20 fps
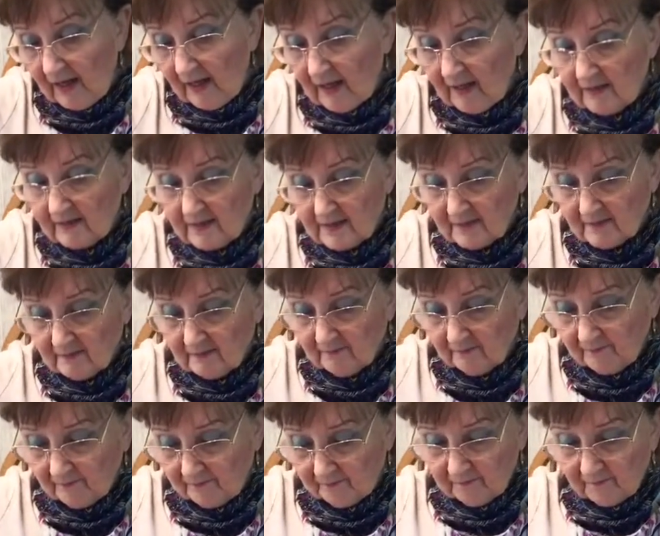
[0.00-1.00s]
And
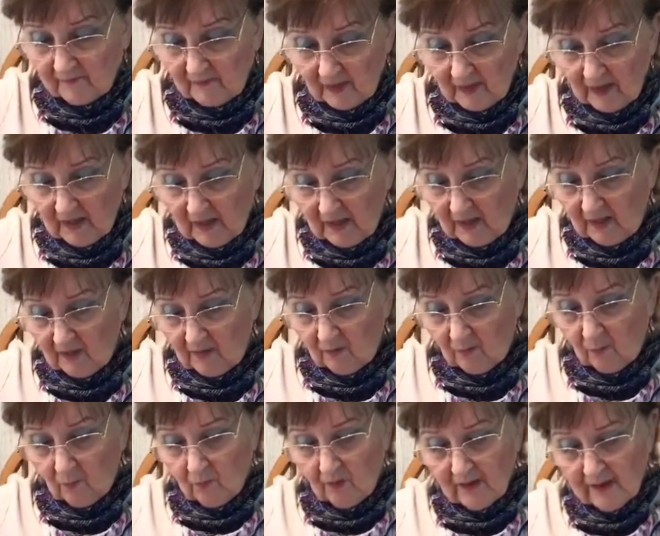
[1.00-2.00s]

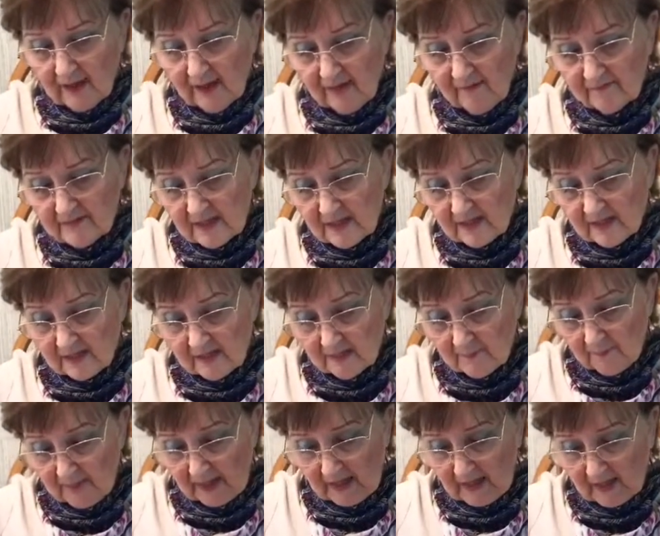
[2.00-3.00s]
what I've done in
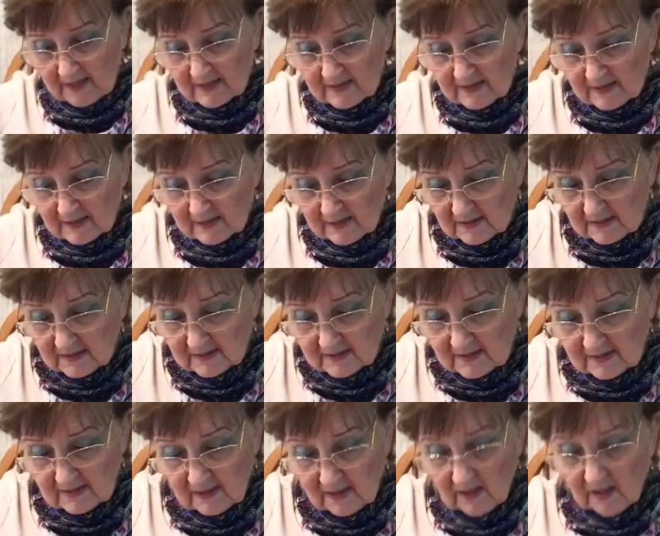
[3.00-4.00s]
the past is
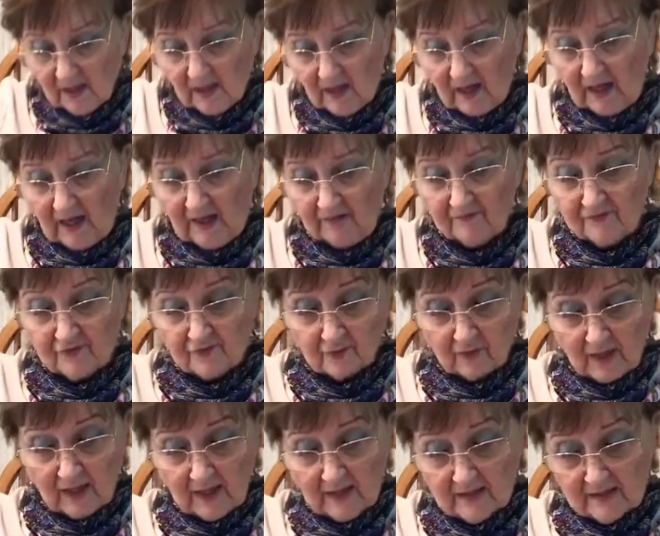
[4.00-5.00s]
I've
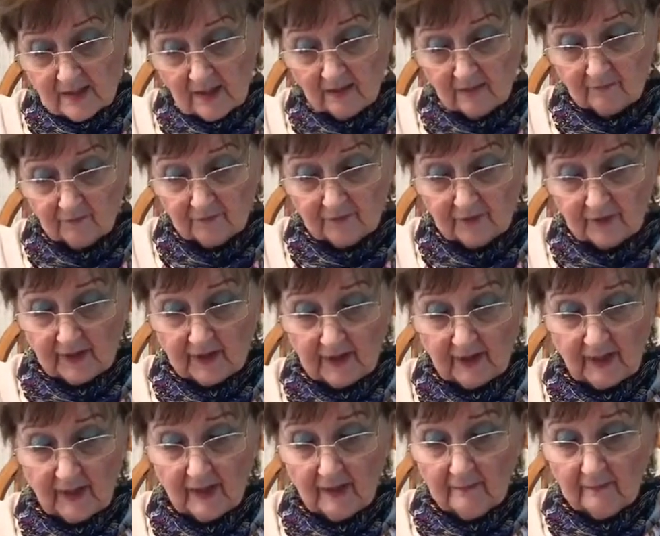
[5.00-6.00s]
dried
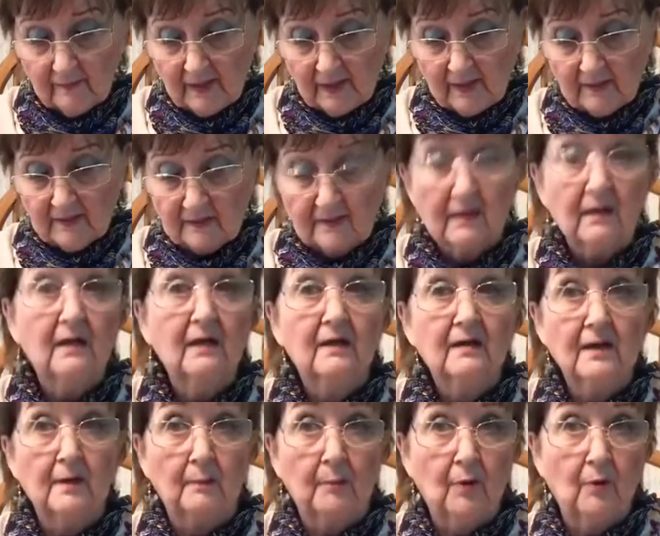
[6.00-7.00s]
comfrey and made
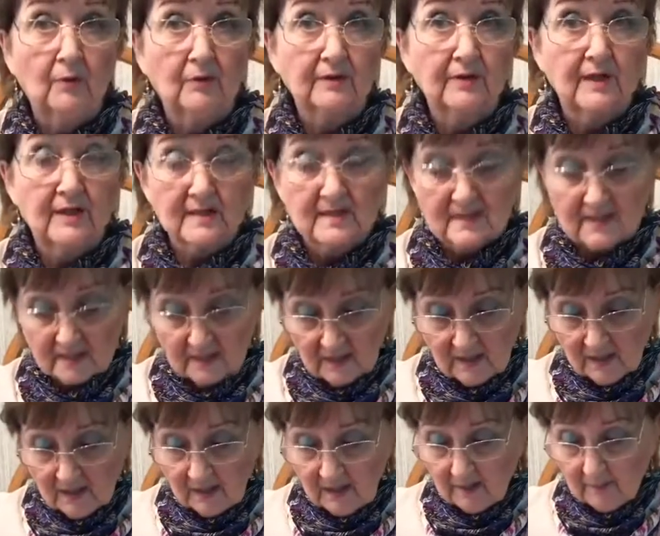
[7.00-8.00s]
the poultice,
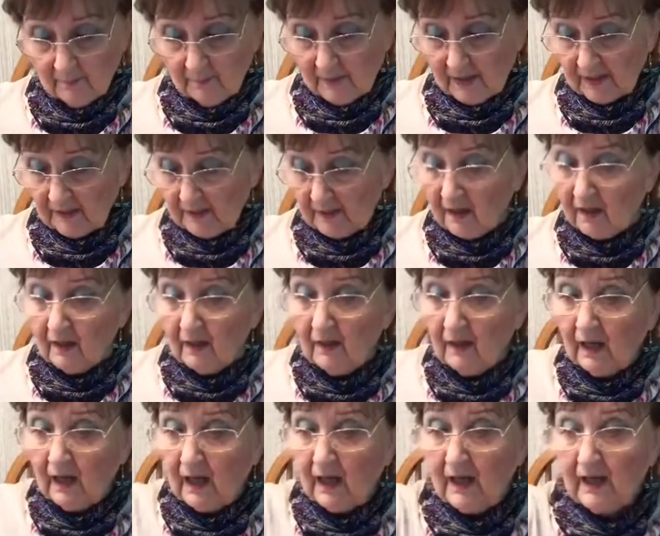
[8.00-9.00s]
but
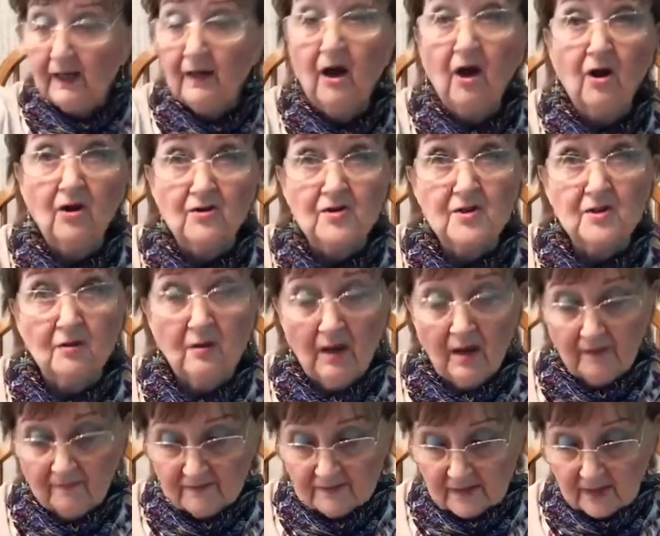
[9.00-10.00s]
I also
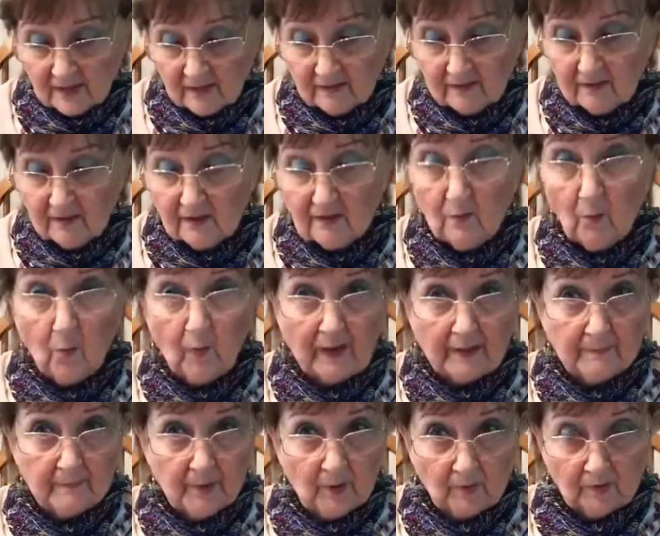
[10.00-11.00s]
have done
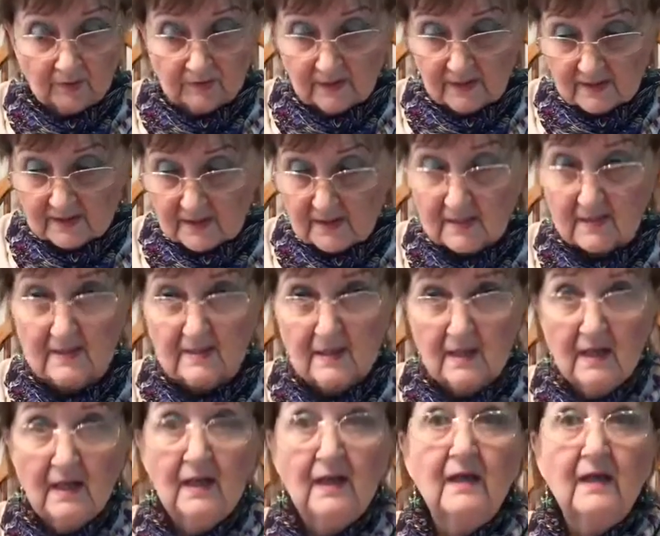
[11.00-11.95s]
wet poultices.